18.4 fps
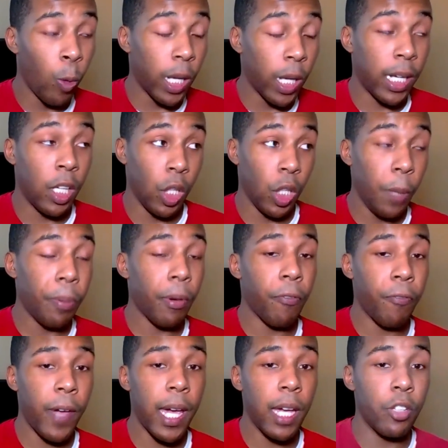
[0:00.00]
What
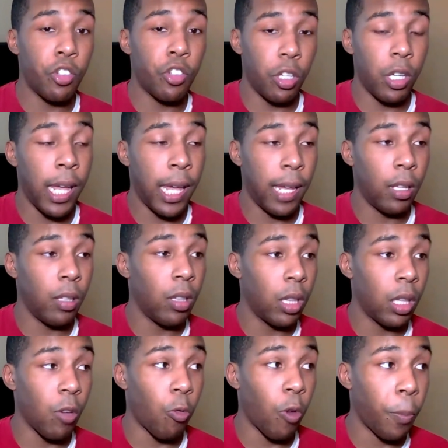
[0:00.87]
Clipper fans should
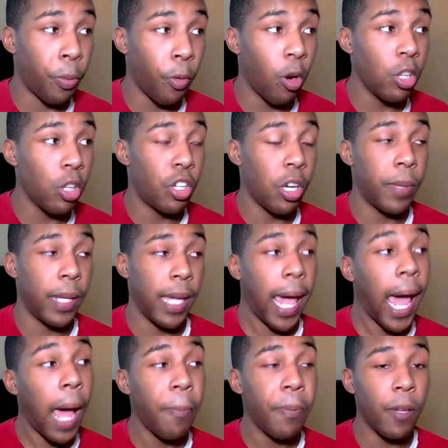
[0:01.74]
and the reporters should
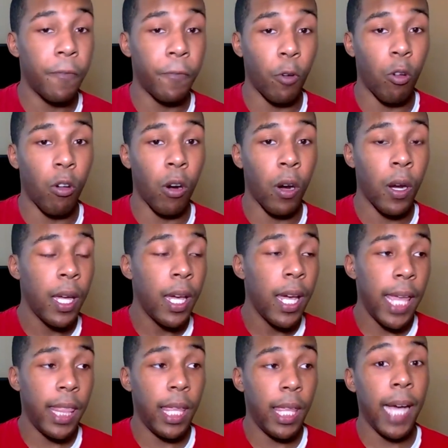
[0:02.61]
be happy
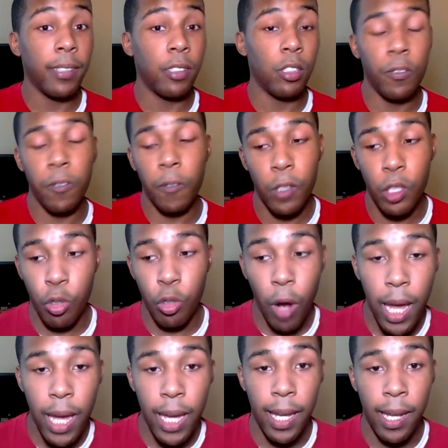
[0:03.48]
for in the essence of a
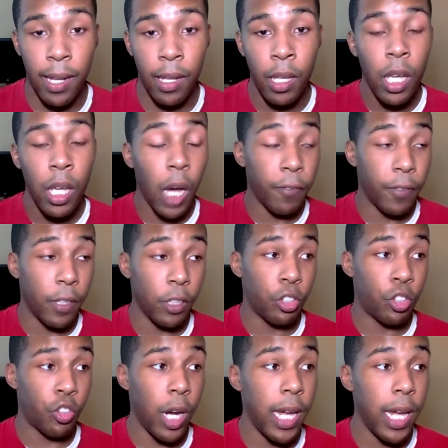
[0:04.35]
trade,
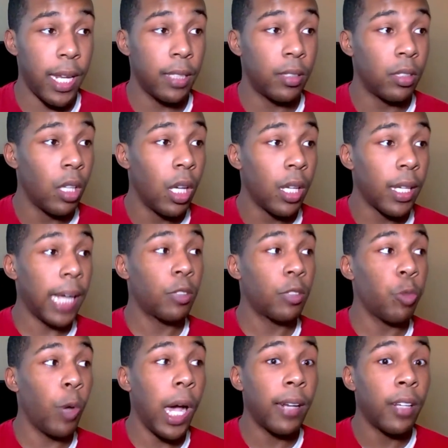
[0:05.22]
of this trade, is
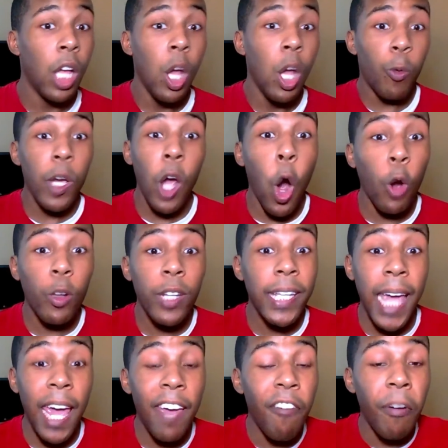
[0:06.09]
guess what? We
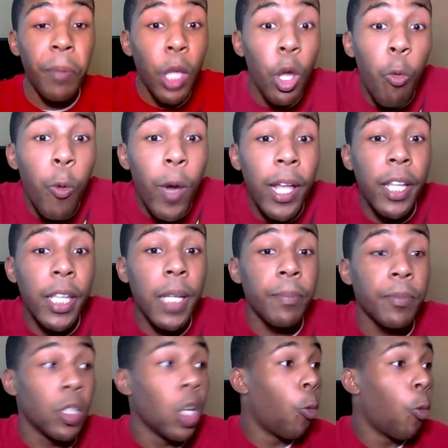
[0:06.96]
only gave up Lou
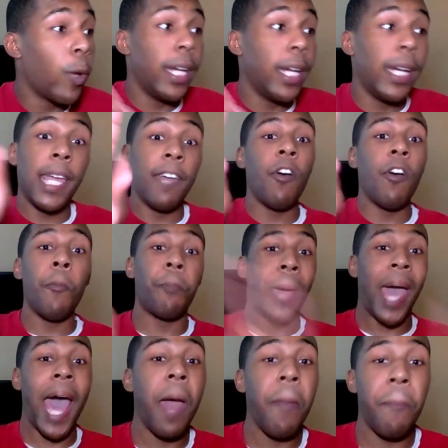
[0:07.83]
Williams. We didn't give
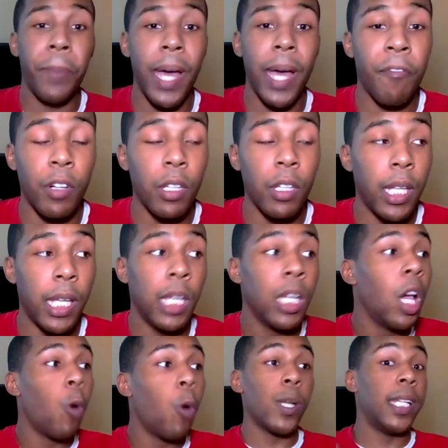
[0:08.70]
up Pat
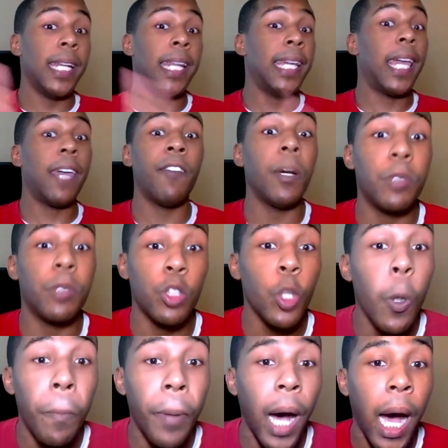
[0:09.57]
Beverly. We didn't give up
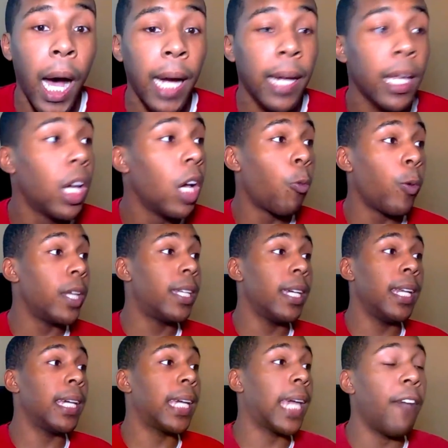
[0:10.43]
Zubac.
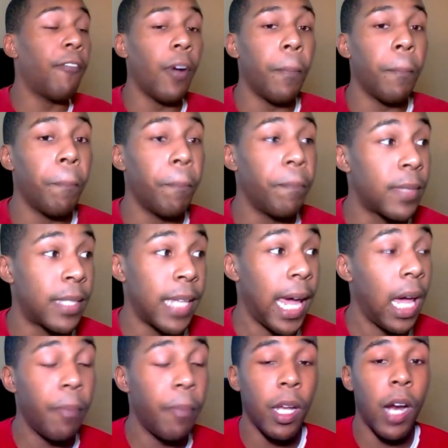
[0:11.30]
We didn't give up
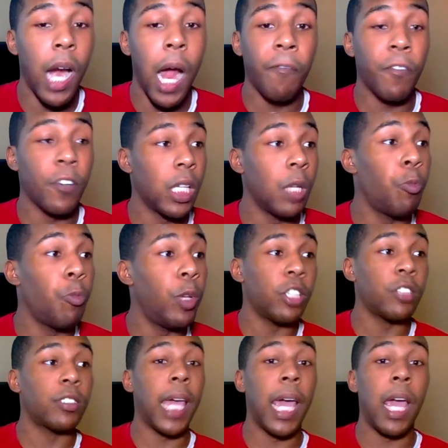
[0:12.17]
damn near half our
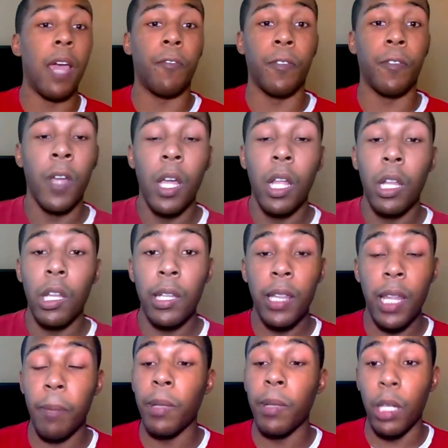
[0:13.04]
team. We just gave
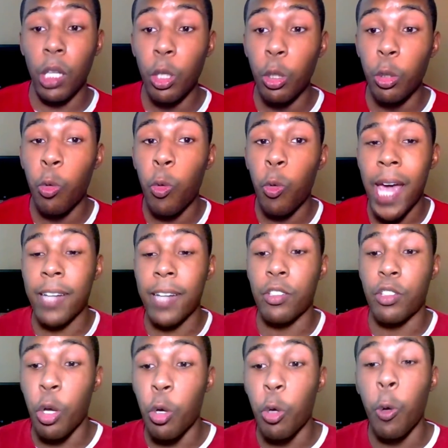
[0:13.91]
them Lou
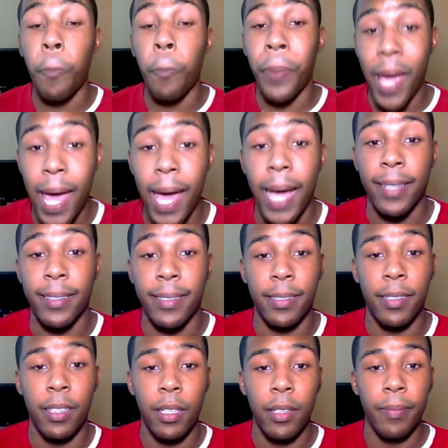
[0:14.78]
and two
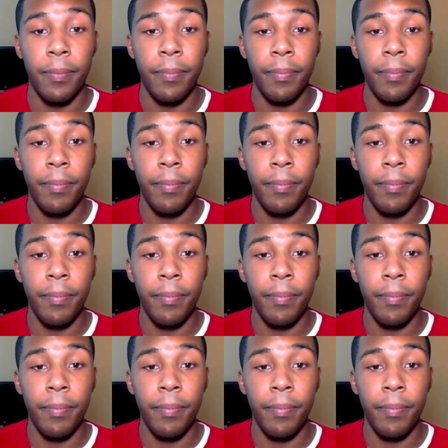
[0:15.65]
picks.